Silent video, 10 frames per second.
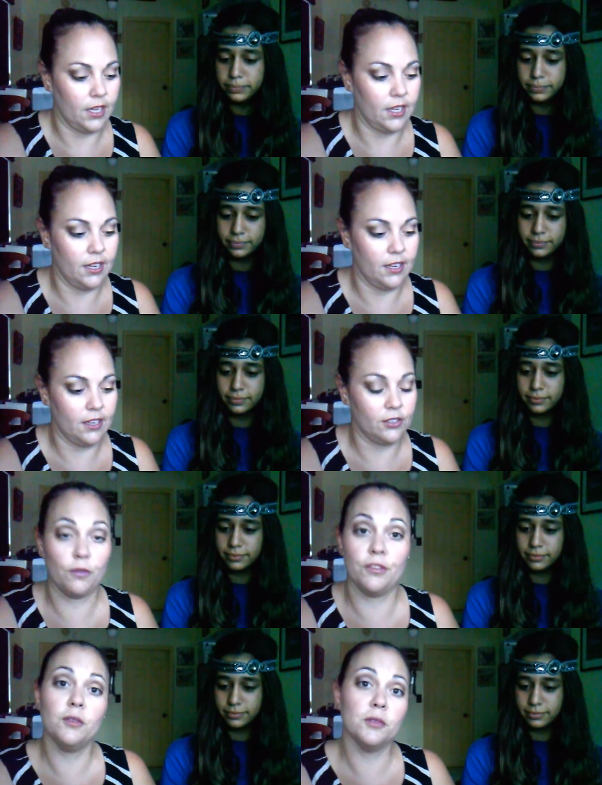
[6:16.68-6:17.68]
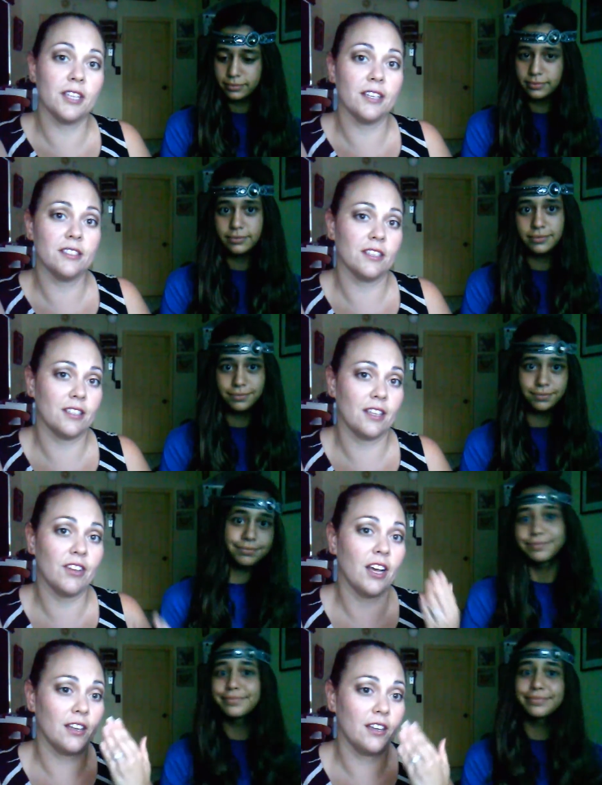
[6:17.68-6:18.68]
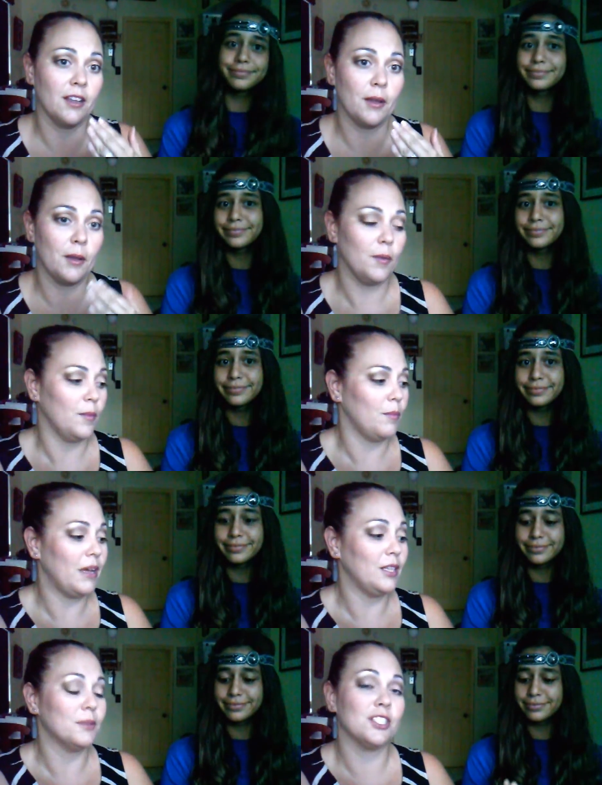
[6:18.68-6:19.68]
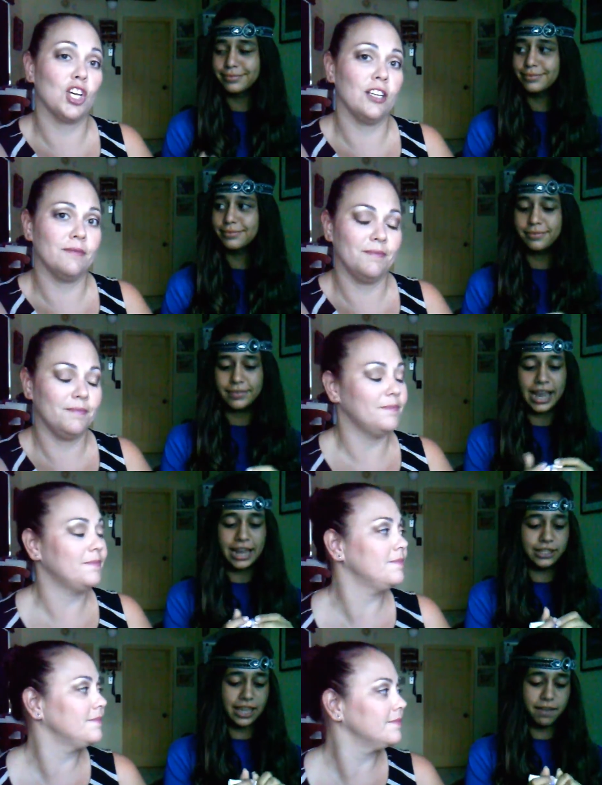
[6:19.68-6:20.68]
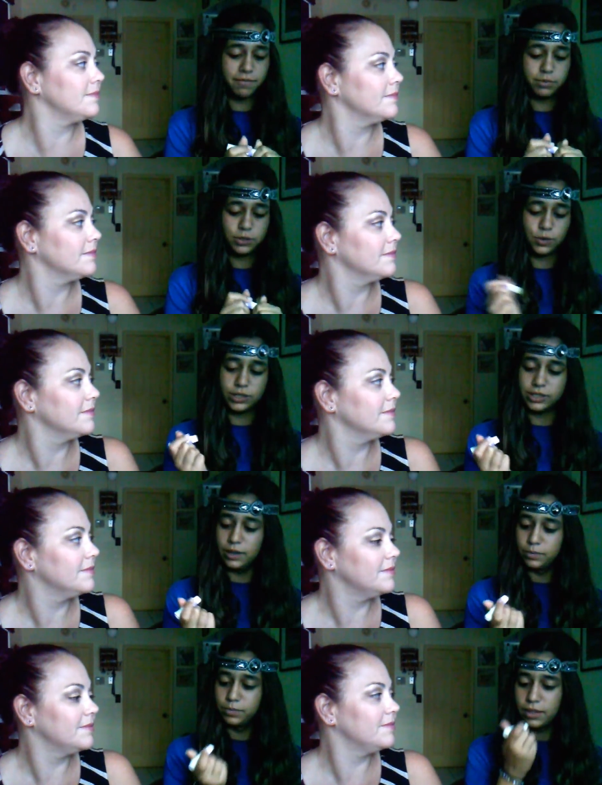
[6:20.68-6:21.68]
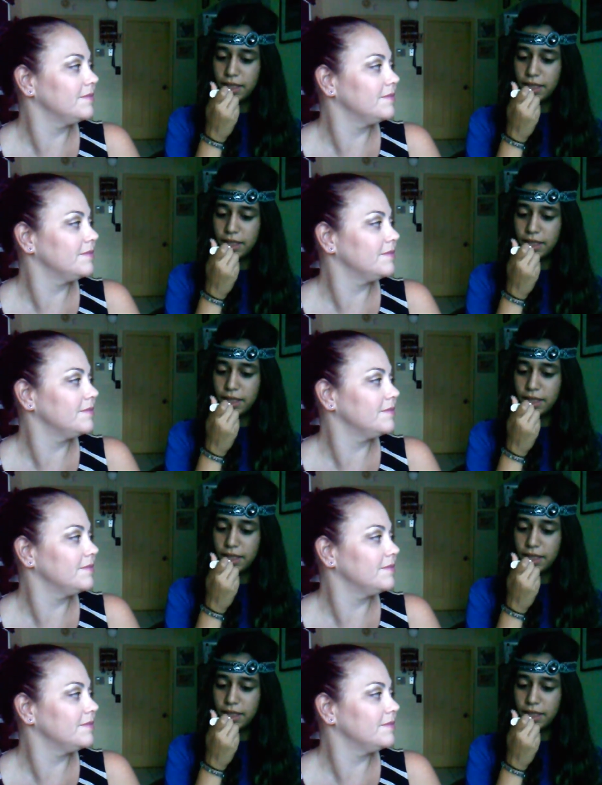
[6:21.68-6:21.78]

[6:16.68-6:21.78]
Speaker 1: And Sophia will test it because I've got my lipstick on.
Speaker 2: I just came from school, so.